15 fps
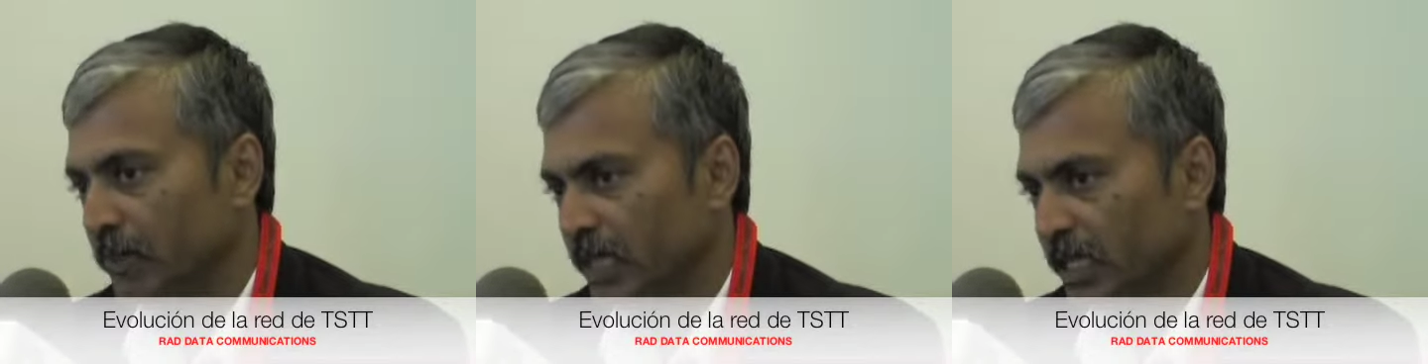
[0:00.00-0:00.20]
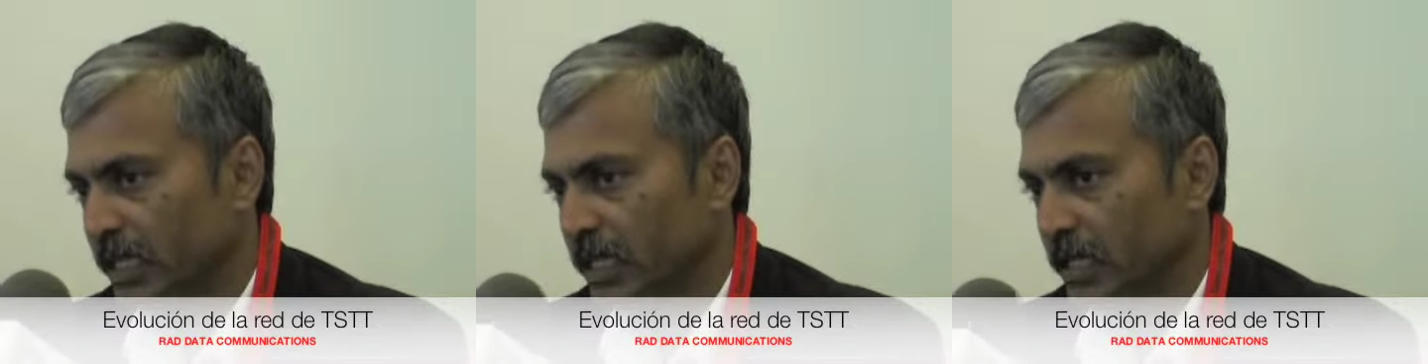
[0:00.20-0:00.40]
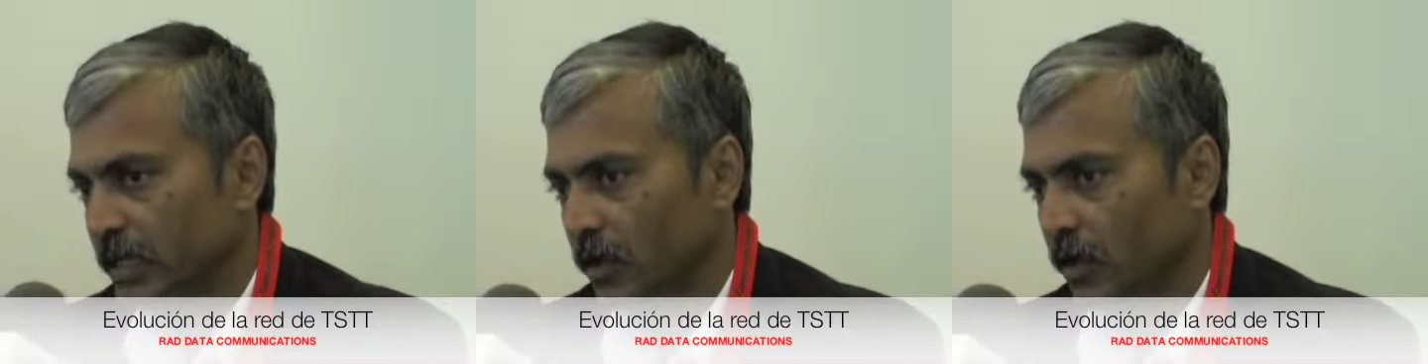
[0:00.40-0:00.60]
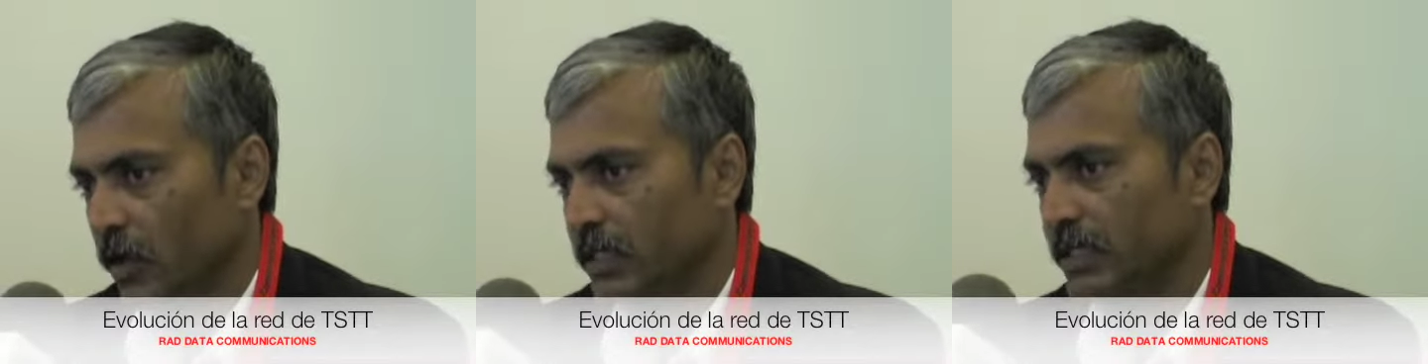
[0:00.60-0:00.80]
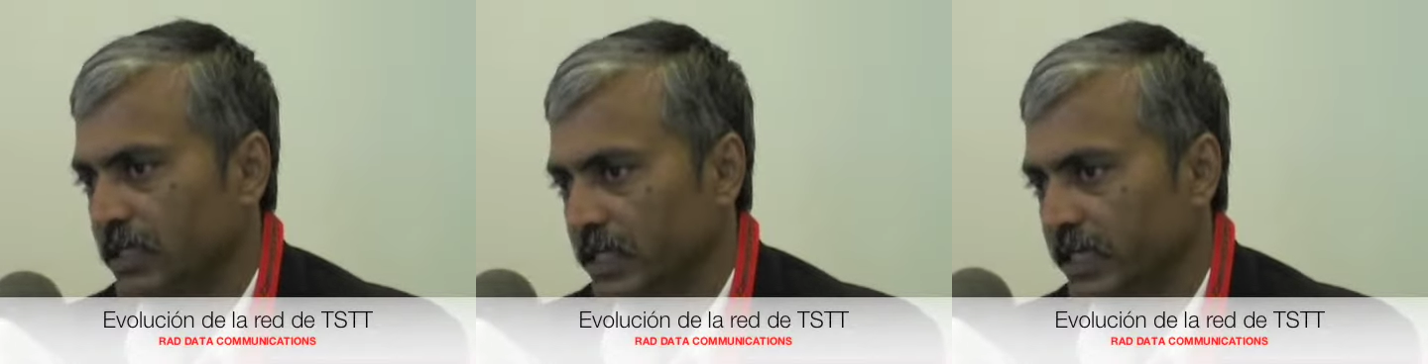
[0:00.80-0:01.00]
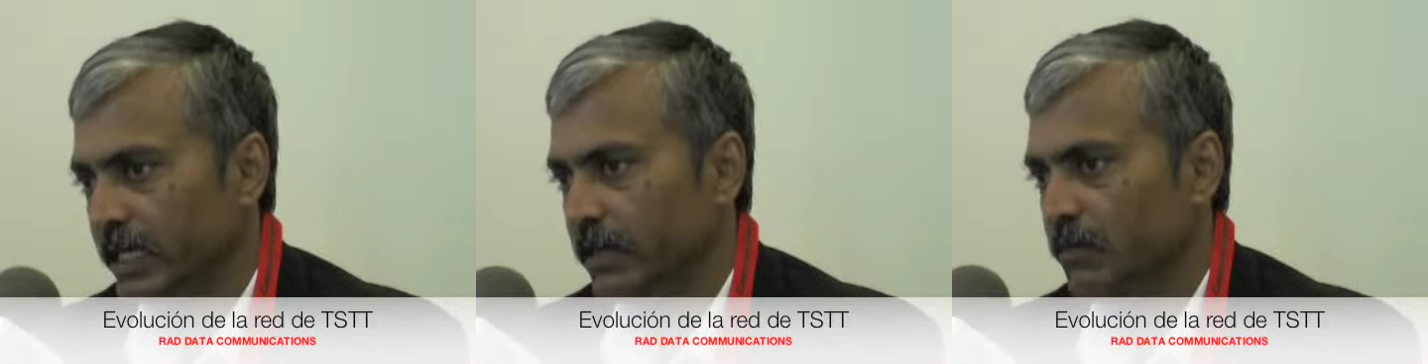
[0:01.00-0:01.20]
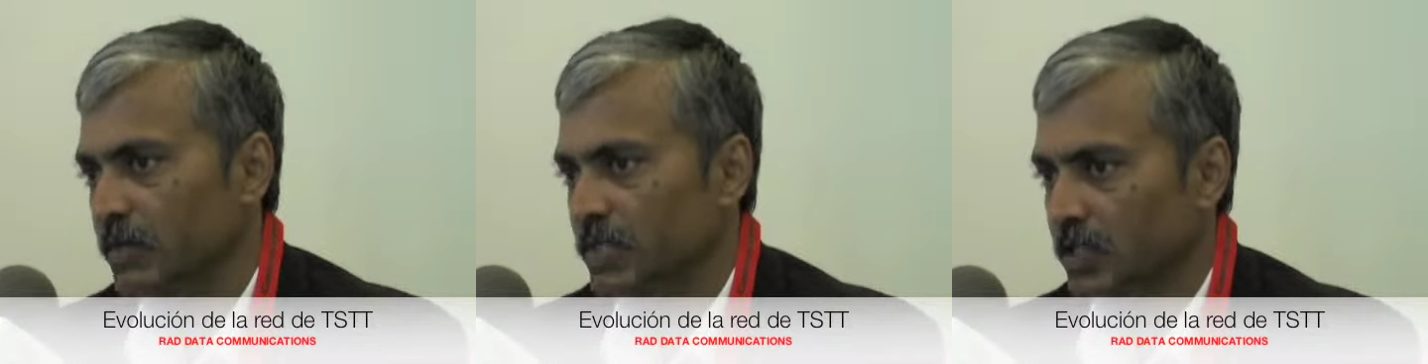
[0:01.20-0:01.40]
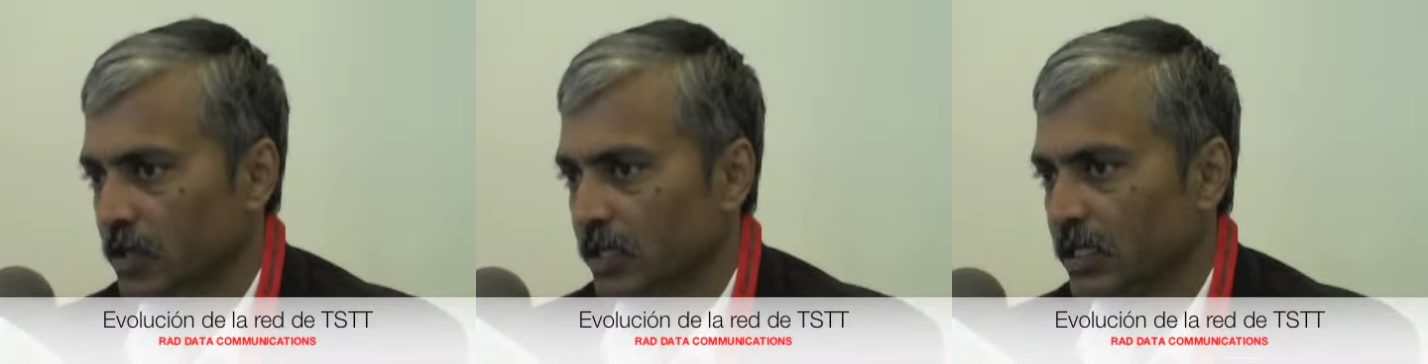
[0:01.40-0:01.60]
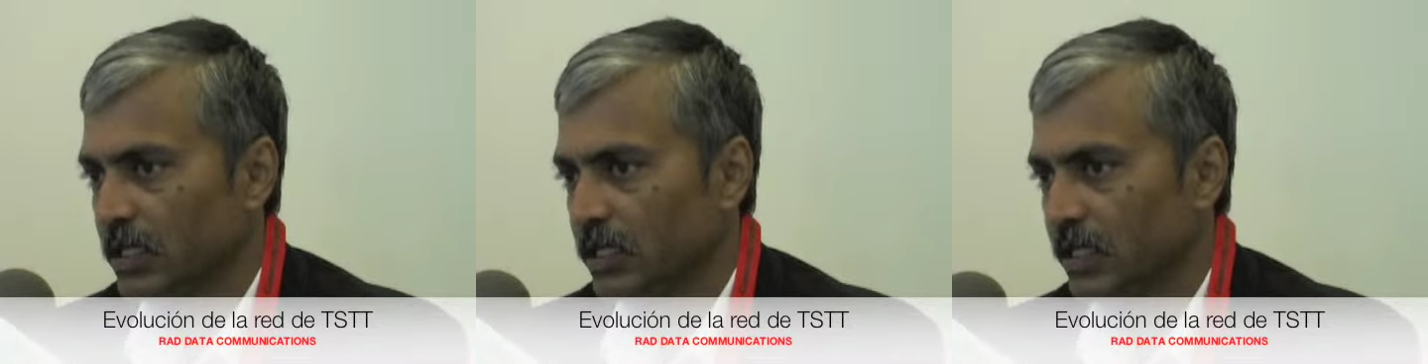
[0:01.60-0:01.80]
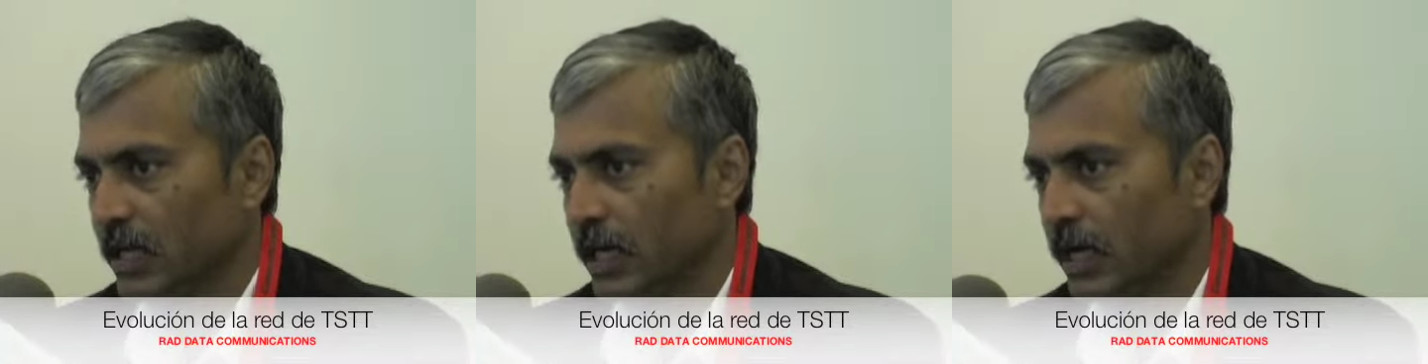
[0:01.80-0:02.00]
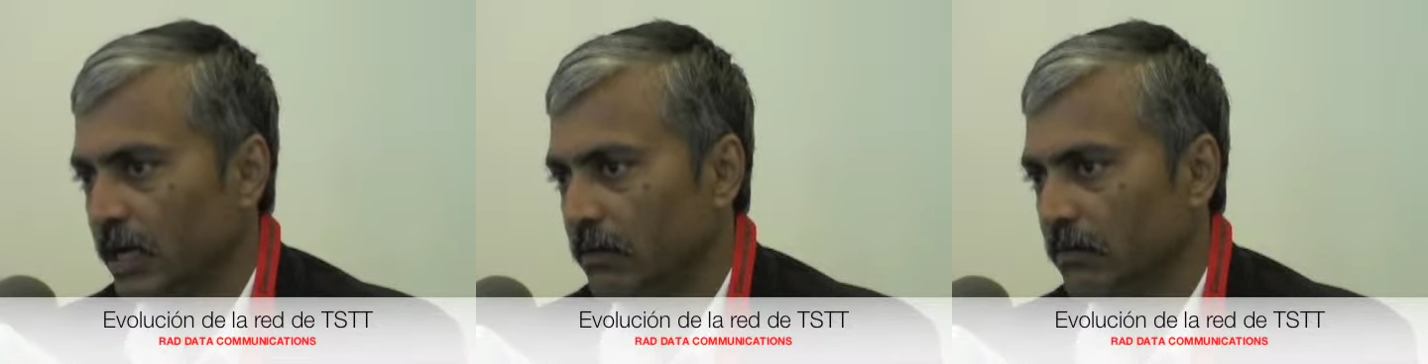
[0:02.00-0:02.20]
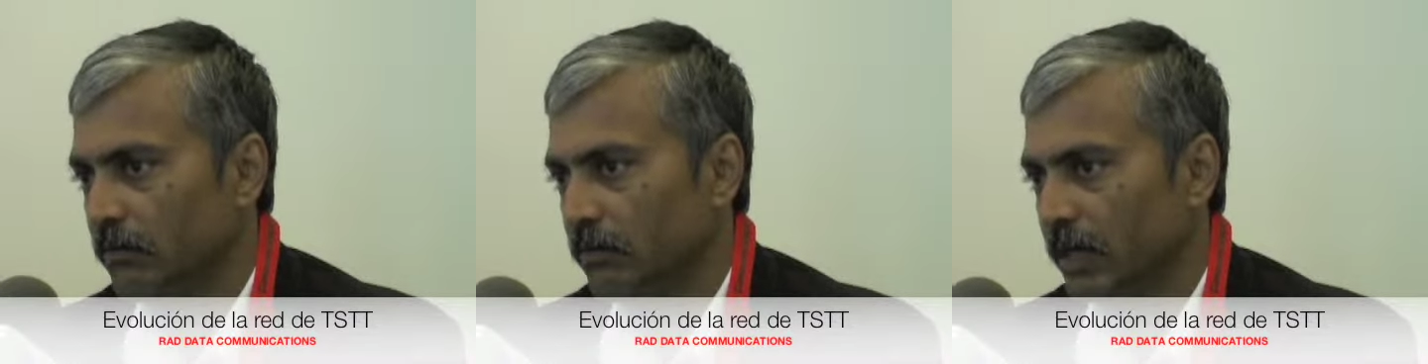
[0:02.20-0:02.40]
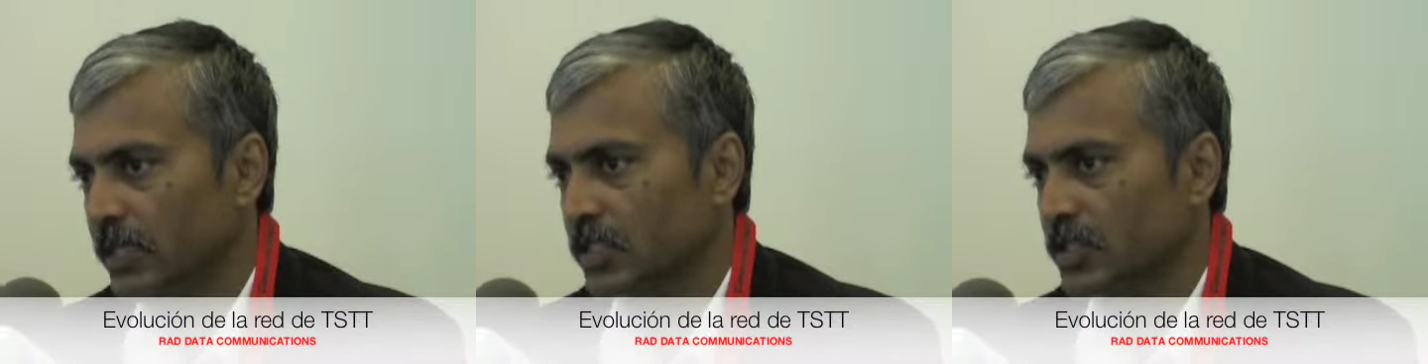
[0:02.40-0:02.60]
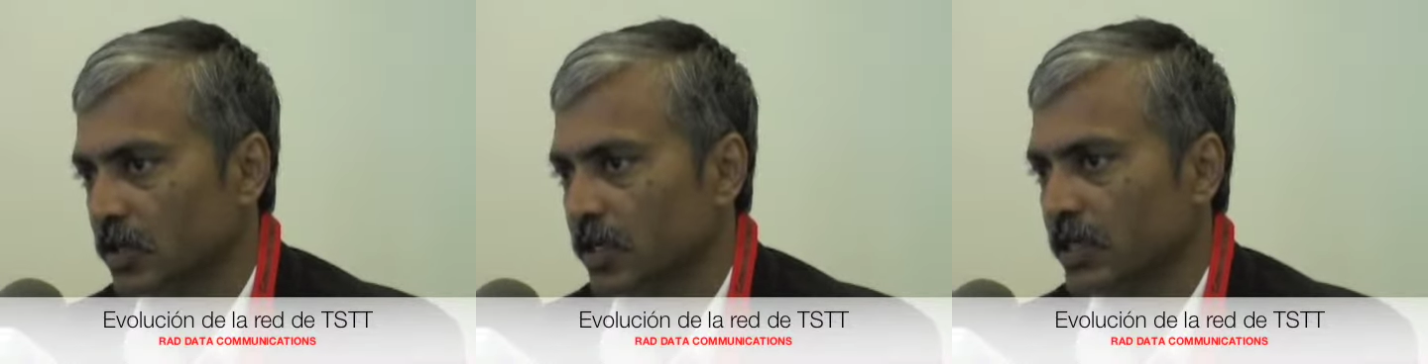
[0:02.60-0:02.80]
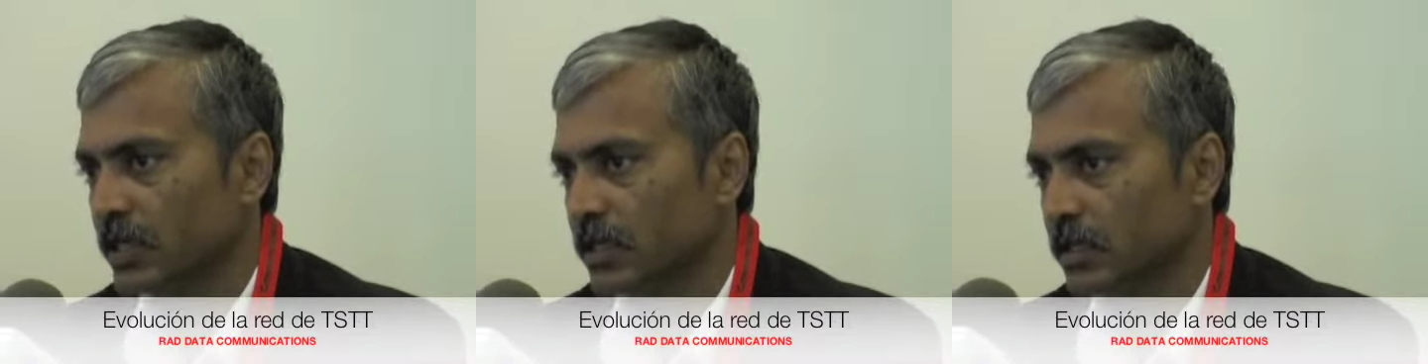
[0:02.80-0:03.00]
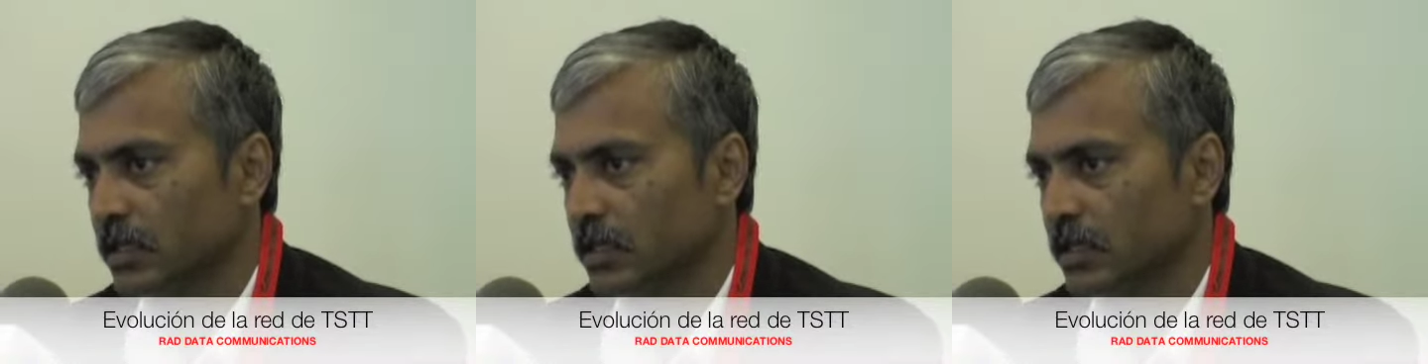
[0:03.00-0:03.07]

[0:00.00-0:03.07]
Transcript: TDM, Sonnet and Sonnet